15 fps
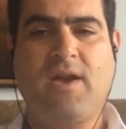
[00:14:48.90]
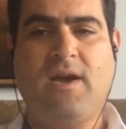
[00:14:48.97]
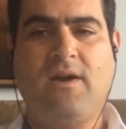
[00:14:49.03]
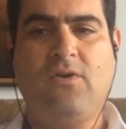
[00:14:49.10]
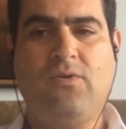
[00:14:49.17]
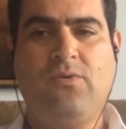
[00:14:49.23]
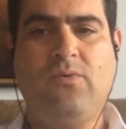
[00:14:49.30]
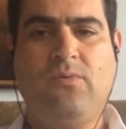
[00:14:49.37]

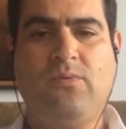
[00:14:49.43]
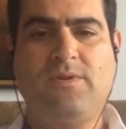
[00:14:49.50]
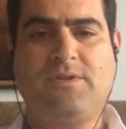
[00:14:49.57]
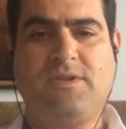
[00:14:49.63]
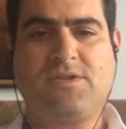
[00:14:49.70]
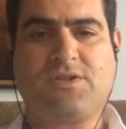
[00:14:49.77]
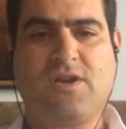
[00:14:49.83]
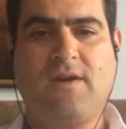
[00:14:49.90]
who
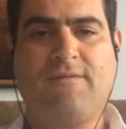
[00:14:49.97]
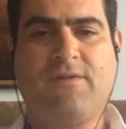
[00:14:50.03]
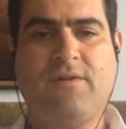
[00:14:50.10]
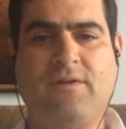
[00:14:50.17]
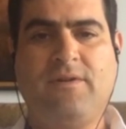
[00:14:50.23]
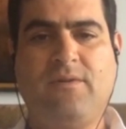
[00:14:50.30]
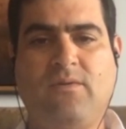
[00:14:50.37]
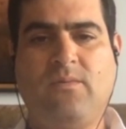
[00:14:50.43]

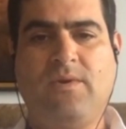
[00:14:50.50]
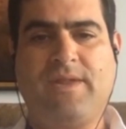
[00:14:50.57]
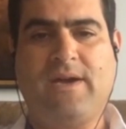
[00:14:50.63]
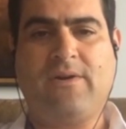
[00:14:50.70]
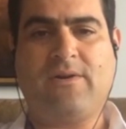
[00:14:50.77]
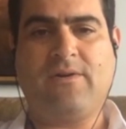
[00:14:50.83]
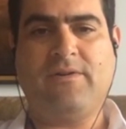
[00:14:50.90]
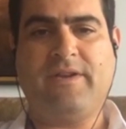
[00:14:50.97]
discovered
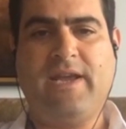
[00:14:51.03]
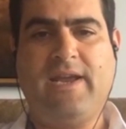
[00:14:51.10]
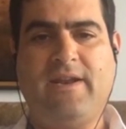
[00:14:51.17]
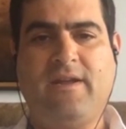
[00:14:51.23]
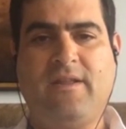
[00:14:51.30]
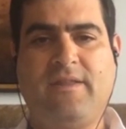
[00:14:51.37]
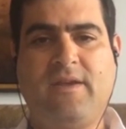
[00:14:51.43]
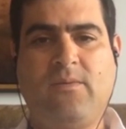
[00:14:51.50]
without her
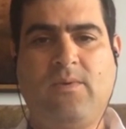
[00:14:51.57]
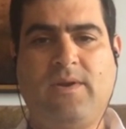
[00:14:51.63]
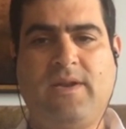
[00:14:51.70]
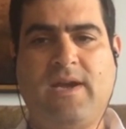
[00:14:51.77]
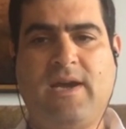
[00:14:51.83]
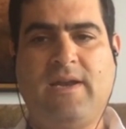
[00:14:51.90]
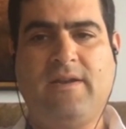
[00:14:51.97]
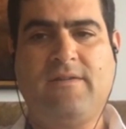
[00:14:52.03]
data, they would
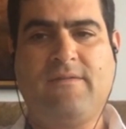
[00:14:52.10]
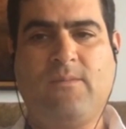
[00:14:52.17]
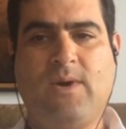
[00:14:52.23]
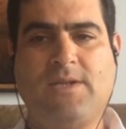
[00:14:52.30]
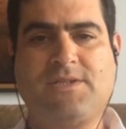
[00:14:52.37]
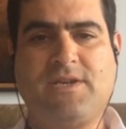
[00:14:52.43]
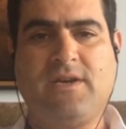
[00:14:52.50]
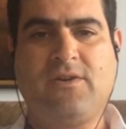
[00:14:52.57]
not,
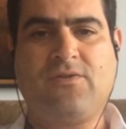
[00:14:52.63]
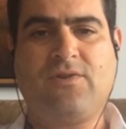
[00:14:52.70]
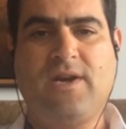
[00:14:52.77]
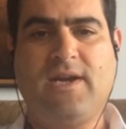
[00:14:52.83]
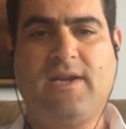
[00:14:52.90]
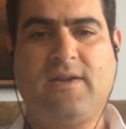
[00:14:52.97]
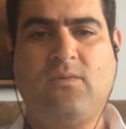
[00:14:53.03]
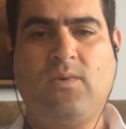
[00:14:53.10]
Watson and
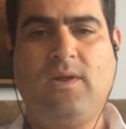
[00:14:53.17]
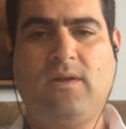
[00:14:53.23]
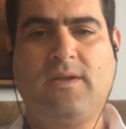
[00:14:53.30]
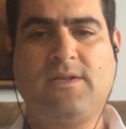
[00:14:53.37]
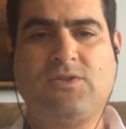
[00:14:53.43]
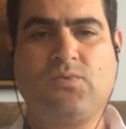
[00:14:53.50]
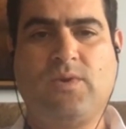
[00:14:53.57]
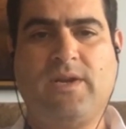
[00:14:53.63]
Crick and
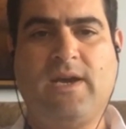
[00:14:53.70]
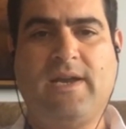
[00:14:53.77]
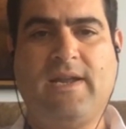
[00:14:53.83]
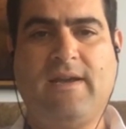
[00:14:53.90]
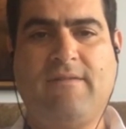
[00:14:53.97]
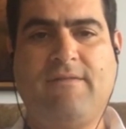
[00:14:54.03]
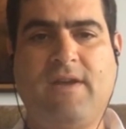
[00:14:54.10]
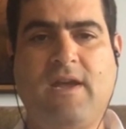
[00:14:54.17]
Wilkins would not
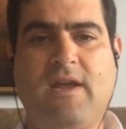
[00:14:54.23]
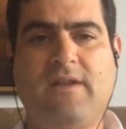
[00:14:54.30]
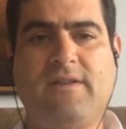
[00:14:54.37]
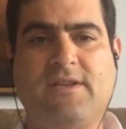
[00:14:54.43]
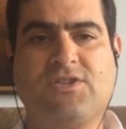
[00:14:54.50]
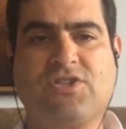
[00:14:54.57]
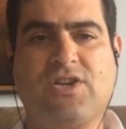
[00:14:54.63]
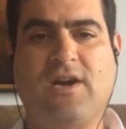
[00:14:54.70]
have
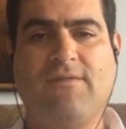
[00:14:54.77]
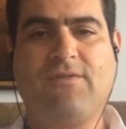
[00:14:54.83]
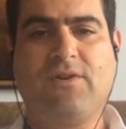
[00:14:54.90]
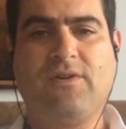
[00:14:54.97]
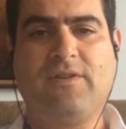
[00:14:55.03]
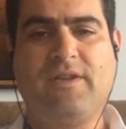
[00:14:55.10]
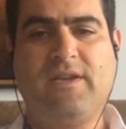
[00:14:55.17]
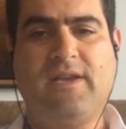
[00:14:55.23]

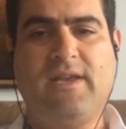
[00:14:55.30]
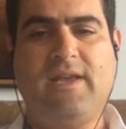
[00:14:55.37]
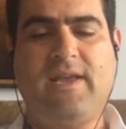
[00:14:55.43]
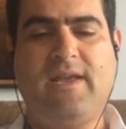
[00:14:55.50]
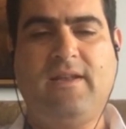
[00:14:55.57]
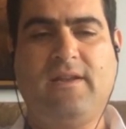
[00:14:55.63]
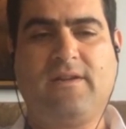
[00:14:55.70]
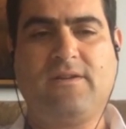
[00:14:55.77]
discovered the
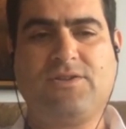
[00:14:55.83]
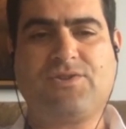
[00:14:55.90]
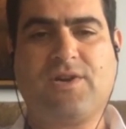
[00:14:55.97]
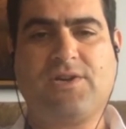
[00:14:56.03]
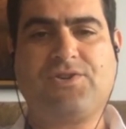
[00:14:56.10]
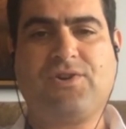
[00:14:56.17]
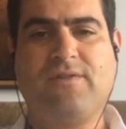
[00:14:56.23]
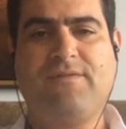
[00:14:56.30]
helical
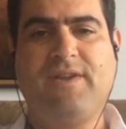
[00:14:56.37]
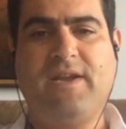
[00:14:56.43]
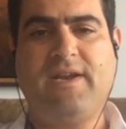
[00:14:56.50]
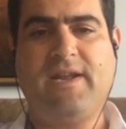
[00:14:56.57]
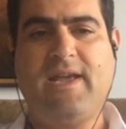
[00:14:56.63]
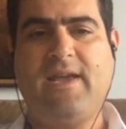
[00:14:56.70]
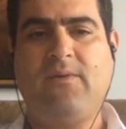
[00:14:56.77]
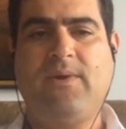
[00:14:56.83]
structure of DNA.